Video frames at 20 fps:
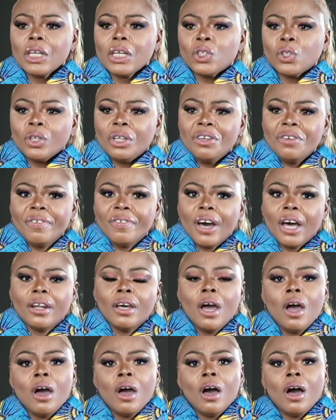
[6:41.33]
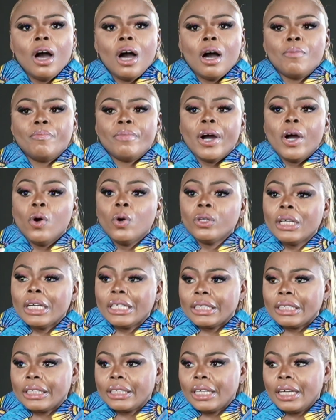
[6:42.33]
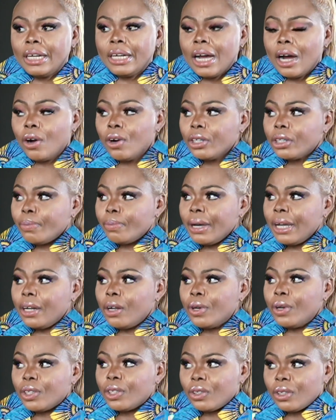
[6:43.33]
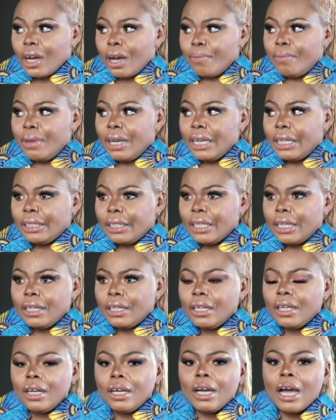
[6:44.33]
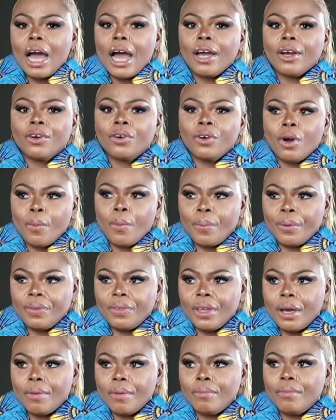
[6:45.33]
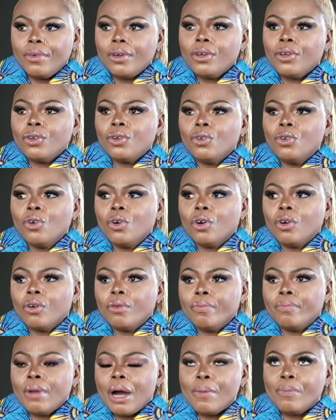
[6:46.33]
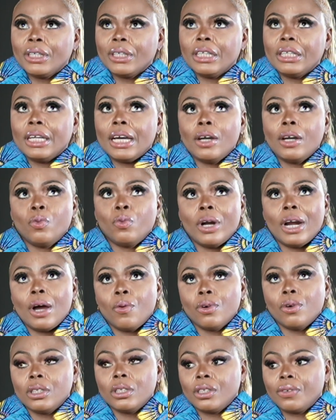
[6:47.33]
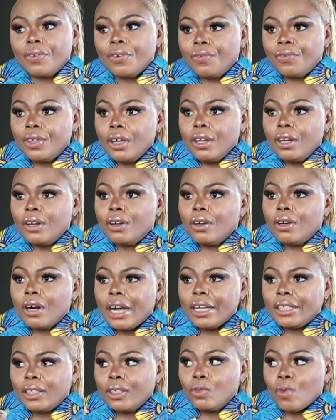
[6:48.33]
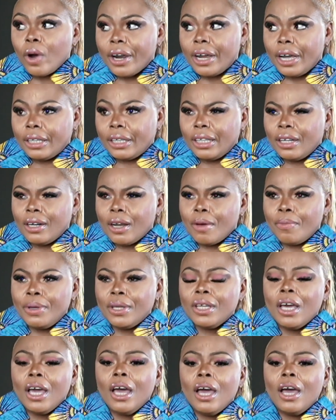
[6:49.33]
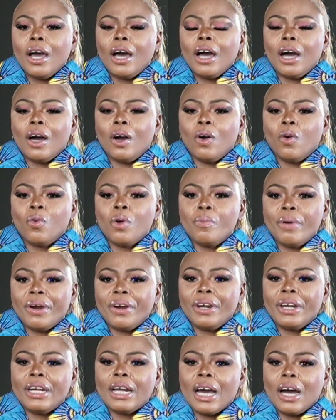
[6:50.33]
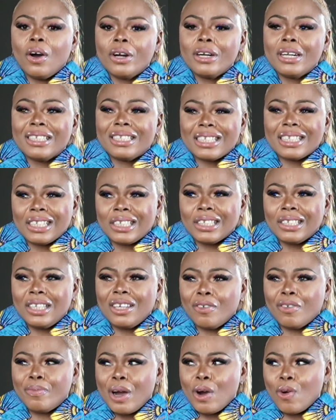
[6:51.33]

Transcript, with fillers: to live at. Um, my older sister and her husband, they were so amazing. I grew up with them. You know, my mother died when I was 15, right in WAEC. Then I mean, uh, we buried her on the Saturday of my